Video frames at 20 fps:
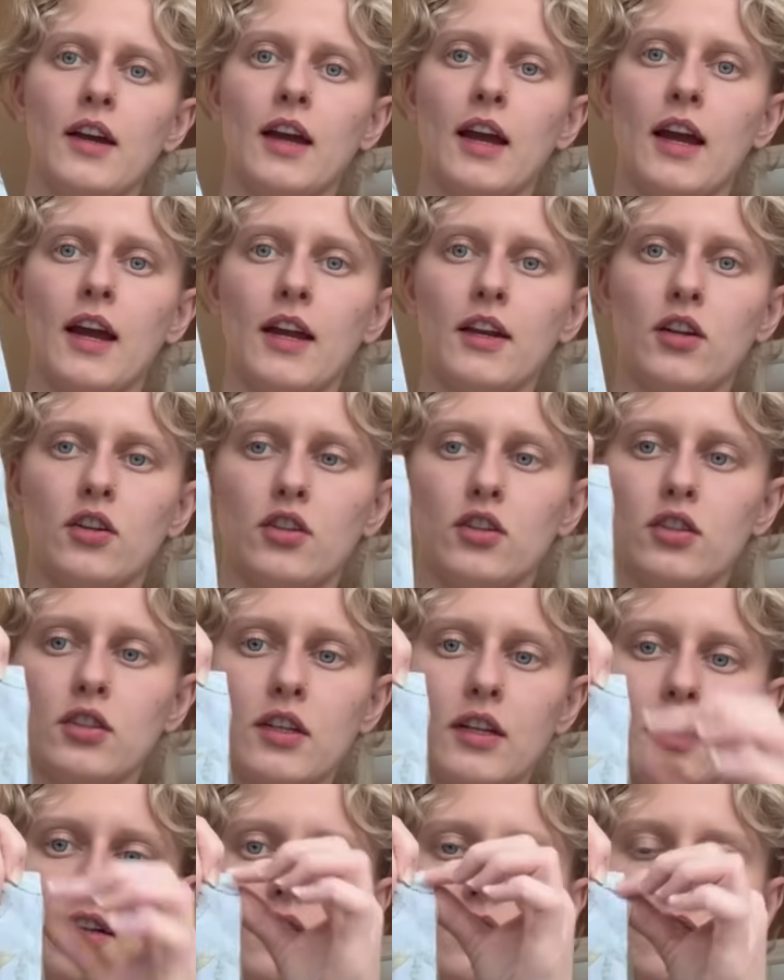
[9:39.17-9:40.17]
and you're just
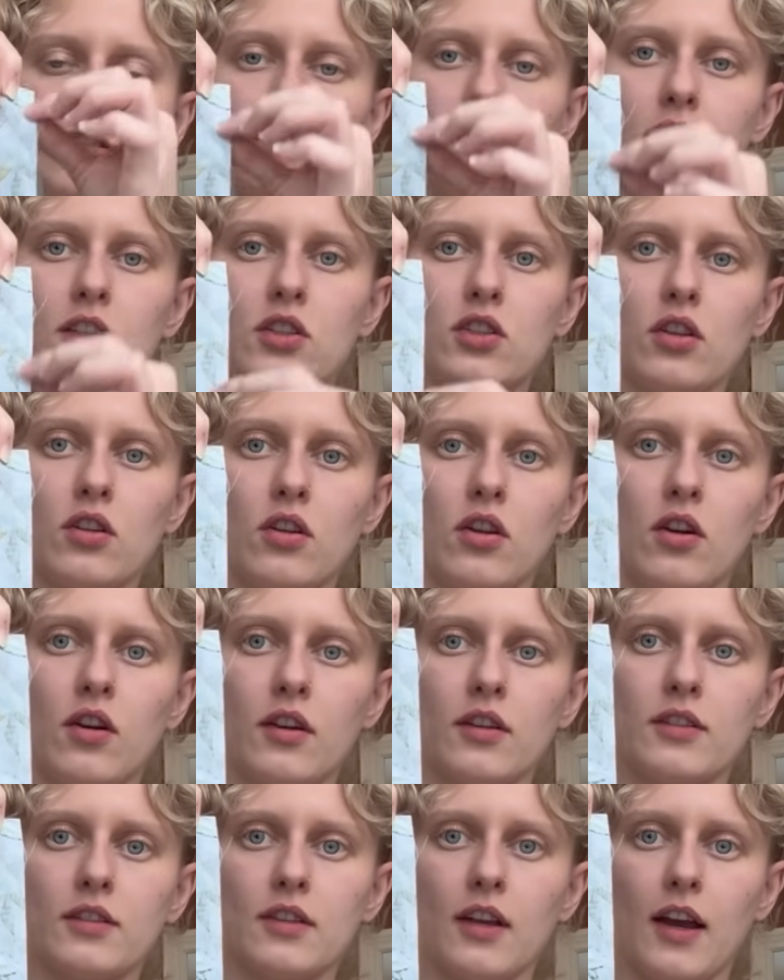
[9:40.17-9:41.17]
going to stitch
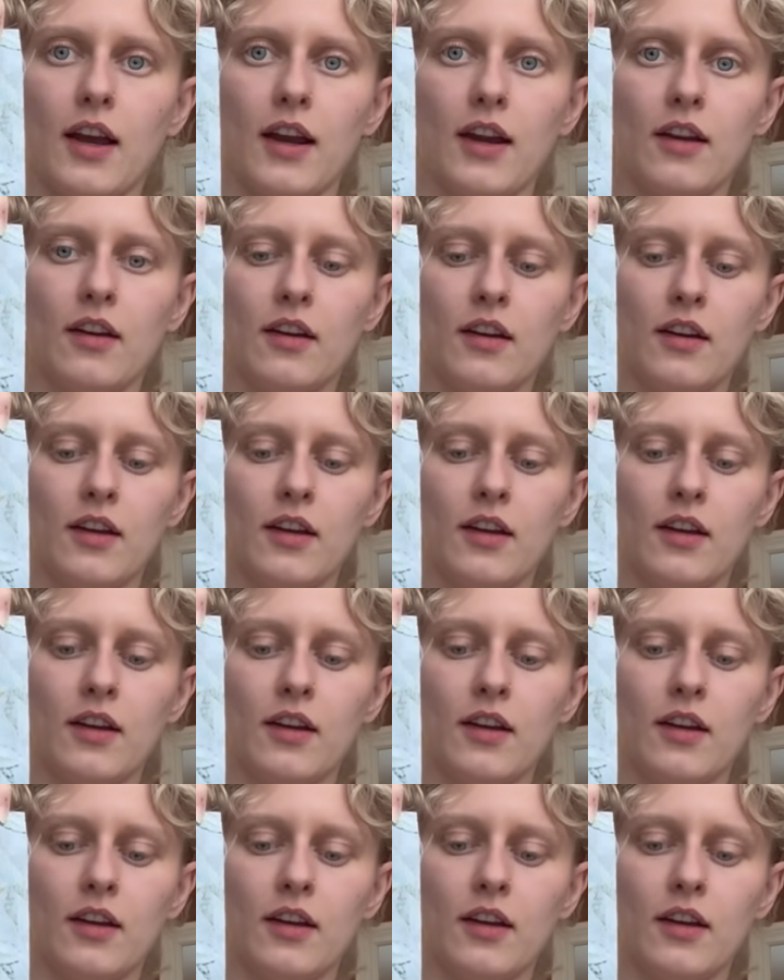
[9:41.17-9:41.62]
alongside